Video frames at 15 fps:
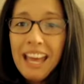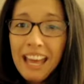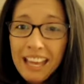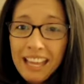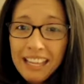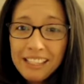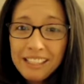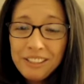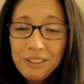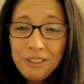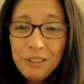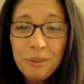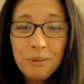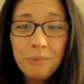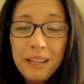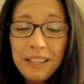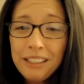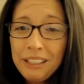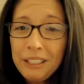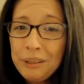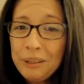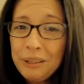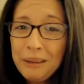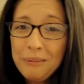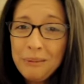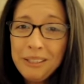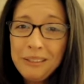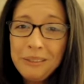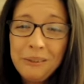And to my Tío David,